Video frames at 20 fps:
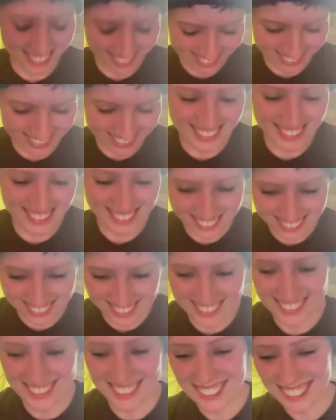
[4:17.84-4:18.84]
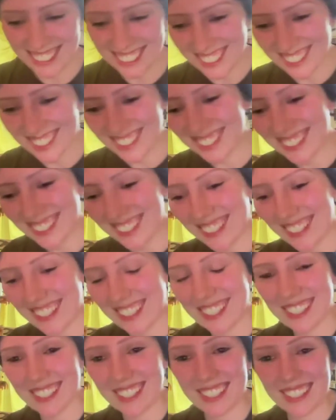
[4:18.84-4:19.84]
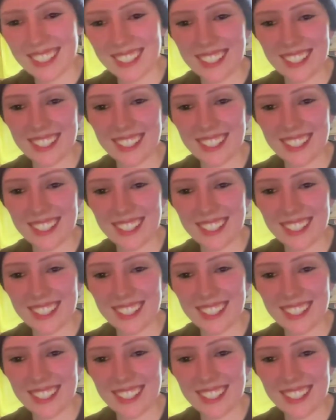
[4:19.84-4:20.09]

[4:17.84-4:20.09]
I was going to ask Sarah